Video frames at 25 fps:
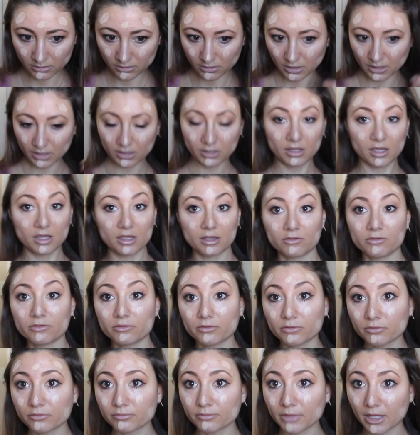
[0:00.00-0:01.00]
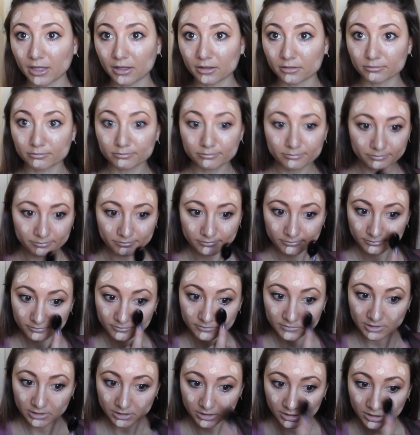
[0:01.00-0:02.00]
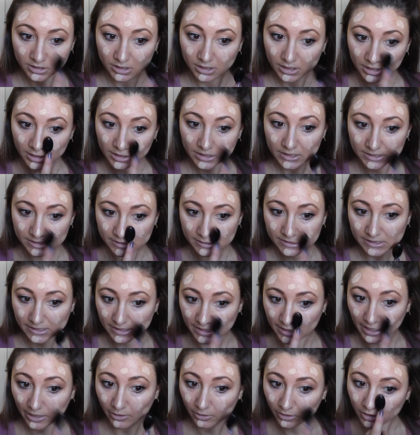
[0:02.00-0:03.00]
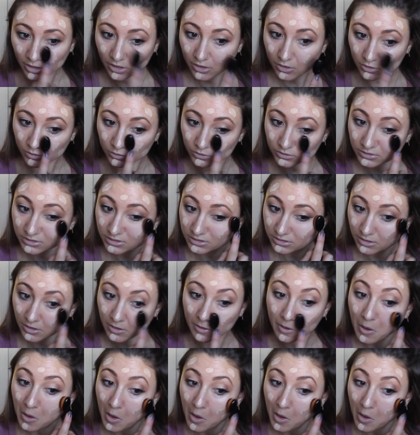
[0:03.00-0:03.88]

they gave and see how it goes.